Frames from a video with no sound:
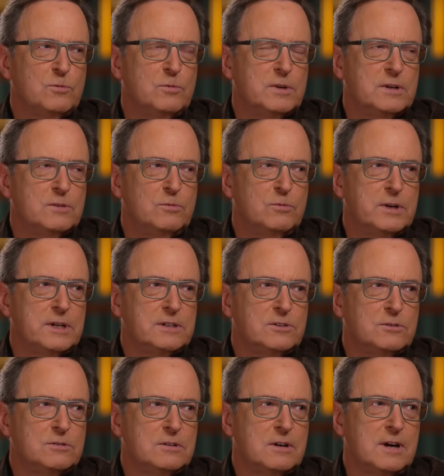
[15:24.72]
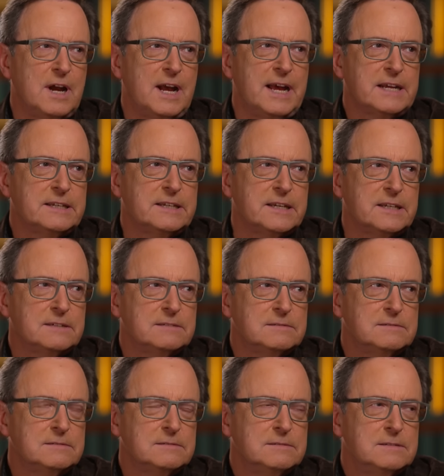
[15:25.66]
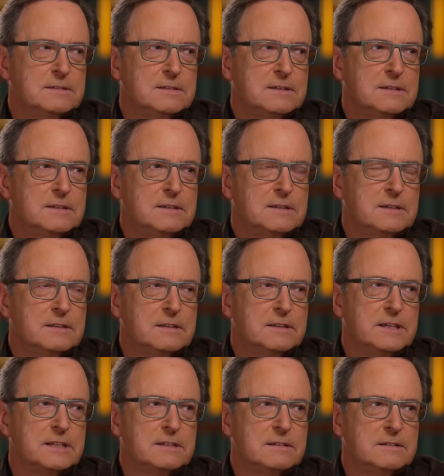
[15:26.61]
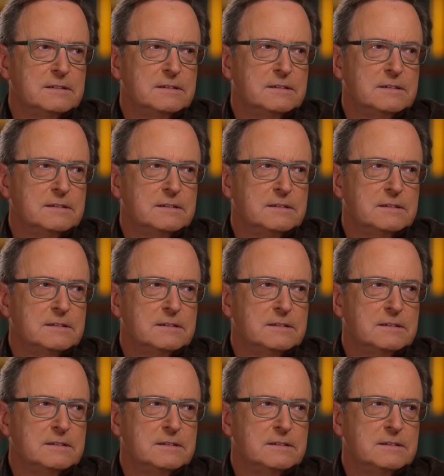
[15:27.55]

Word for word: when you're acting that